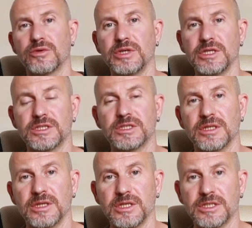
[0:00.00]

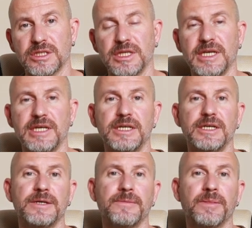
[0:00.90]
this clay.
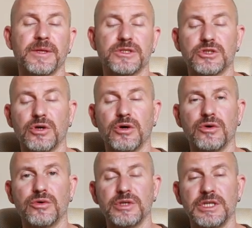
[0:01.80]

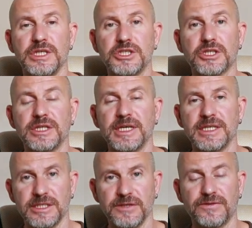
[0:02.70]
So each clay
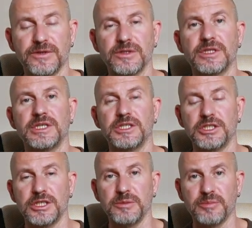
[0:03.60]
is different,
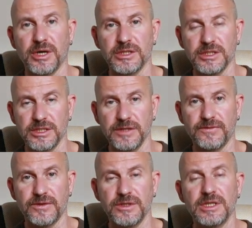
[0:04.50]
each teapot is
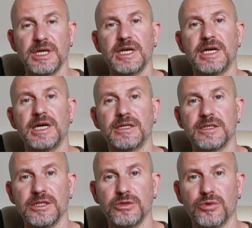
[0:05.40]
different,
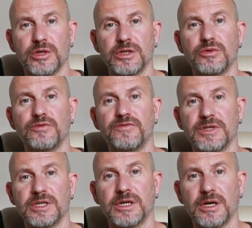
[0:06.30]
and in order to
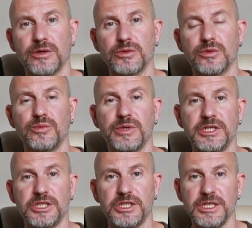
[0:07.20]
figure out
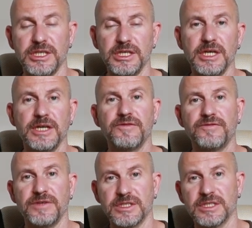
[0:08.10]
which tea
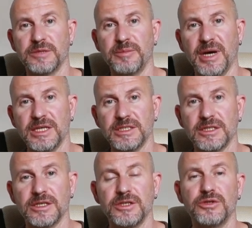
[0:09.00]
fits it best,
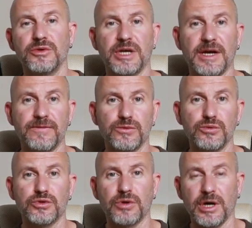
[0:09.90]
you have to
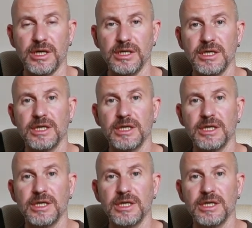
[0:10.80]
try